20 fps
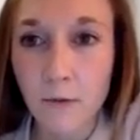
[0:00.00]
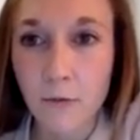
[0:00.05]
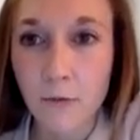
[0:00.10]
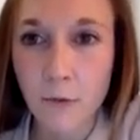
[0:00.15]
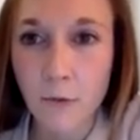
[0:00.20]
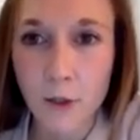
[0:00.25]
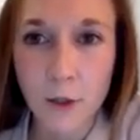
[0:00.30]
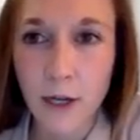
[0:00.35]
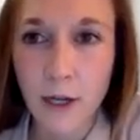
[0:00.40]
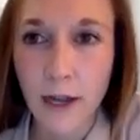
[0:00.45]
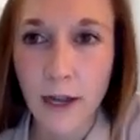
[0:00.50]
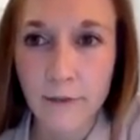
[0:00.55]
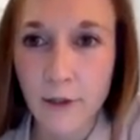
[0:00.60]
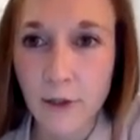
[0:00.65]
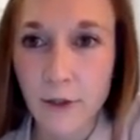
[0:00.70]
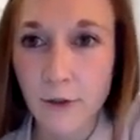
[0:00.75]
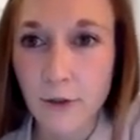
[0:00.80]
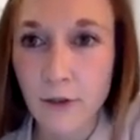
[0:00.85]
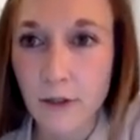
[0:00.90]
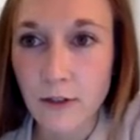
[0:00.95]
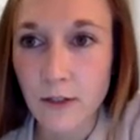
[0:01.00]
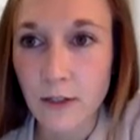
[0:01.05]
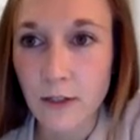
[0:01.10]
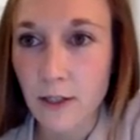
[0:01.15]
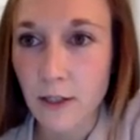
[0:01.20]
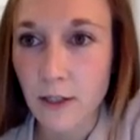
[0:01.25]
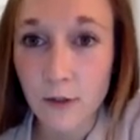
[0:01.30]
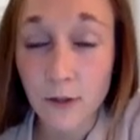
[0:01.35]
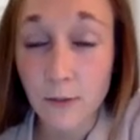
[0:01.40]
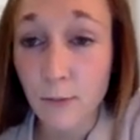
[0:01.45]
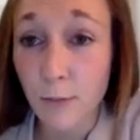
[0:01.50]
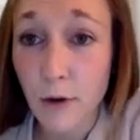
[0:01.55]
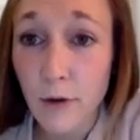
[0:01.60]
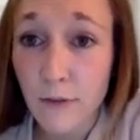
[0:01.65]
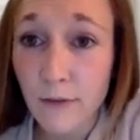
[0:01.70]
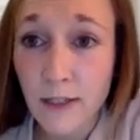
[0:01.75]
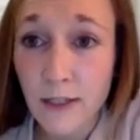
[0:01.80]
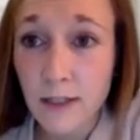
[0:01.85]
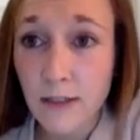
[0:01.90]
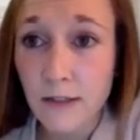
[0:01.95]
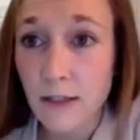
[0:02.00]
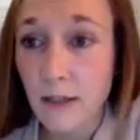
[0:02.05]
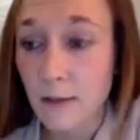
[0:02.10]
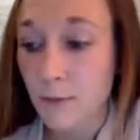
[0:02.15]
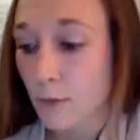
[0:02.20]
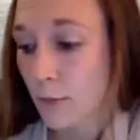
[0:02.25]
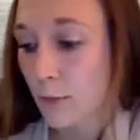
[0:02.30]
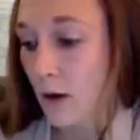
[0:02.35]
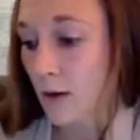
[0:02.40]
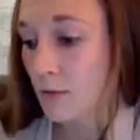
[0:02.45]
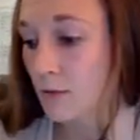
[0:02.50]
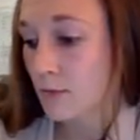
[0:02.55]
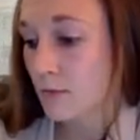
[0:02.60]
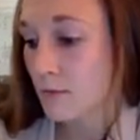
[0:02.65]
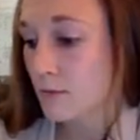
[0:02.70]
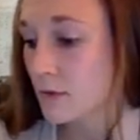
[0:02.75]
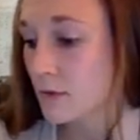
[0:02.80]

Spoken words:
when you're going to have to use this? And here's a perfect example problem.